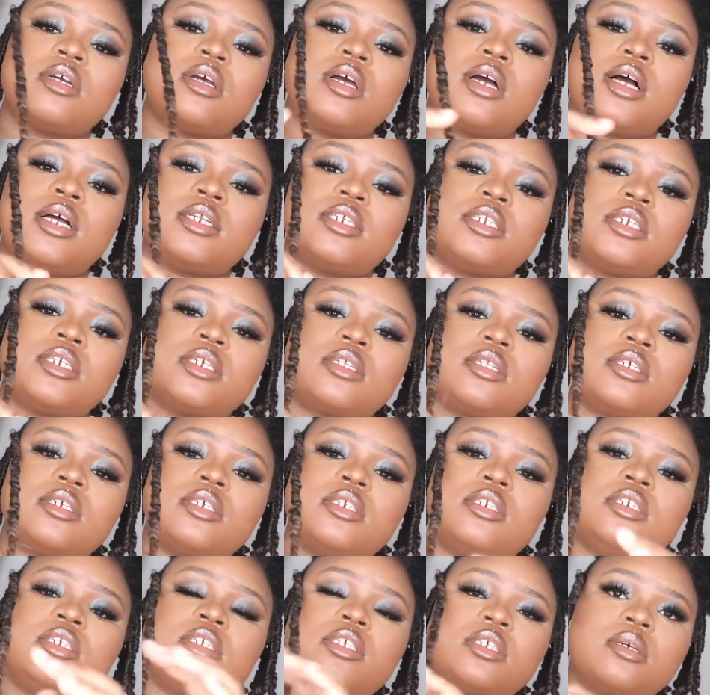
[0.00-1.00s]
until it
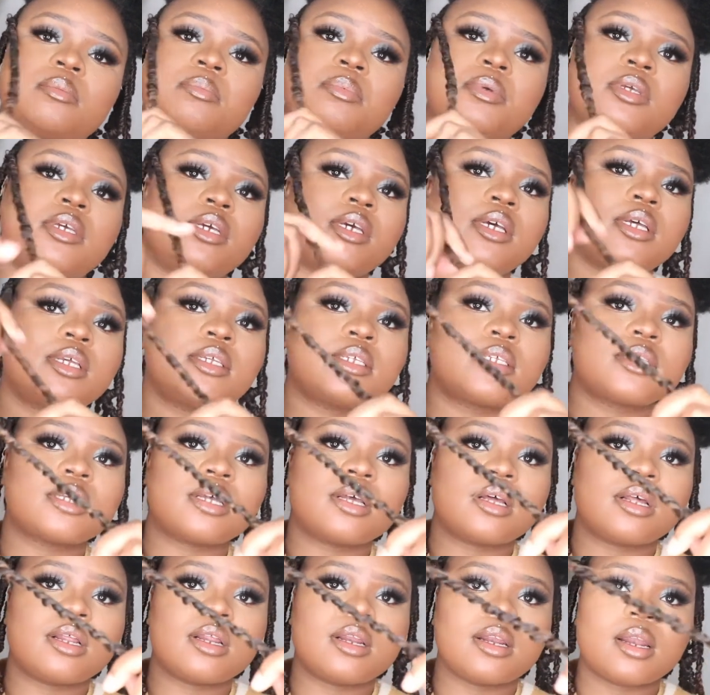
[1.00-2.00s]
disappears,
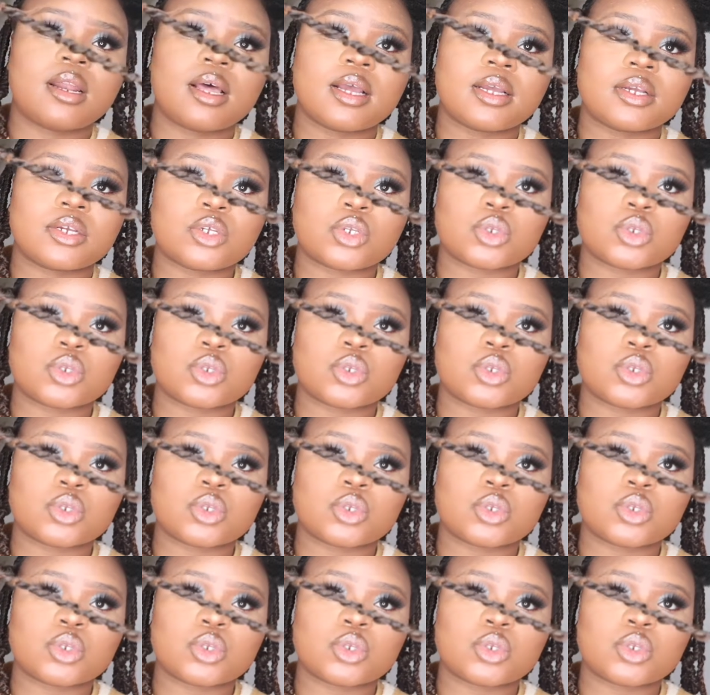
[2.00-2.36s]
like